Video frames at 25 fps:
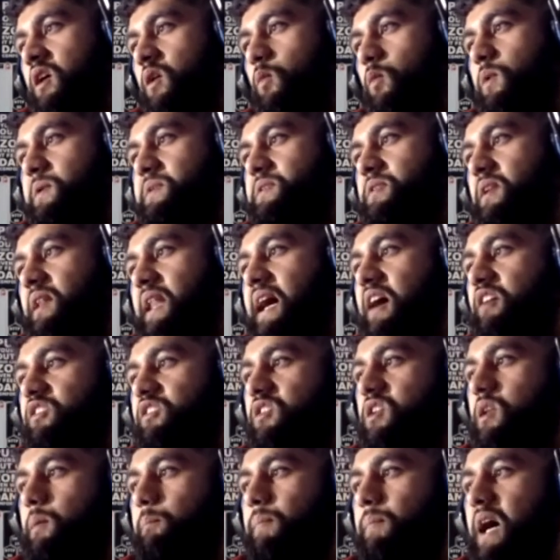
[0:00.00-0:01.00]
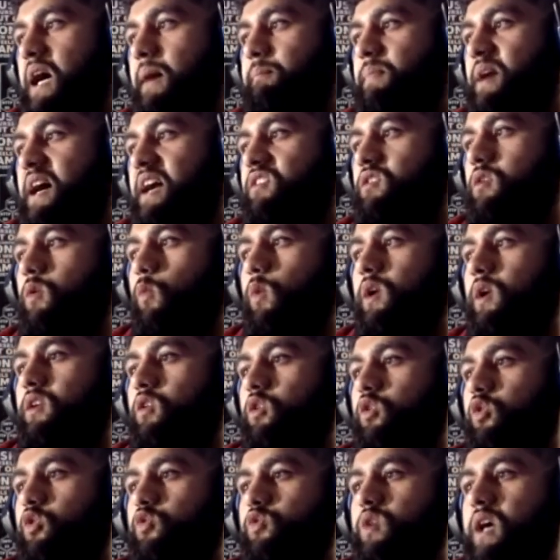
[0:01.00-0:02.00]
which allows it to bypass the
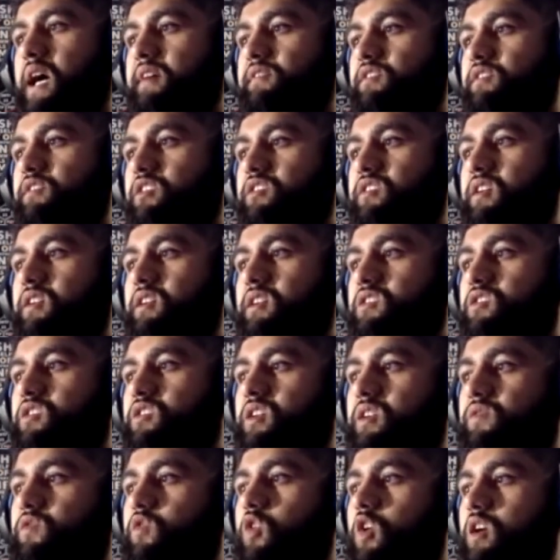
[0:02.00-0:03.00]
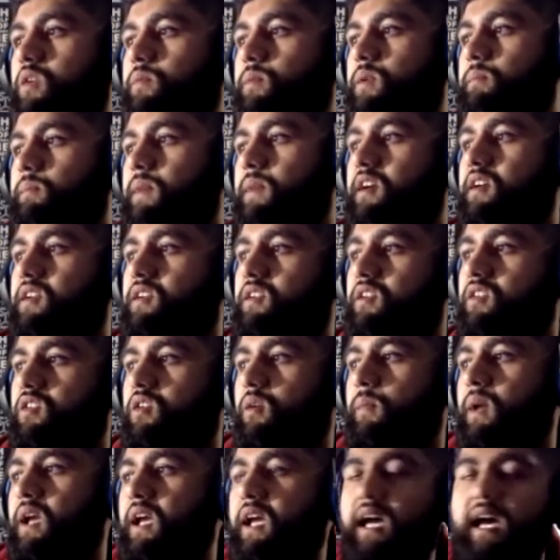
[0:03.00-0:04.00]
Windows driver signature enforcement
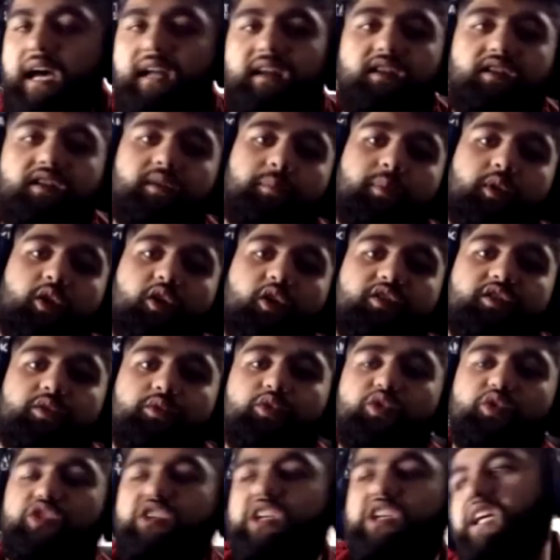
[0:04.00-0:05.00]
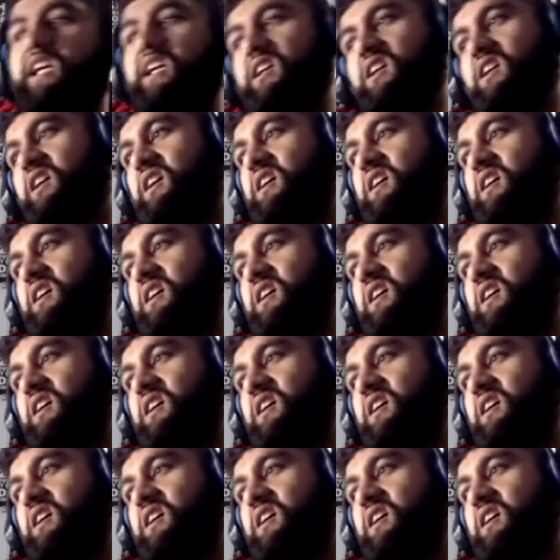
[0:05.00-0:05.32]
mechanism, and it deploys a rootkit.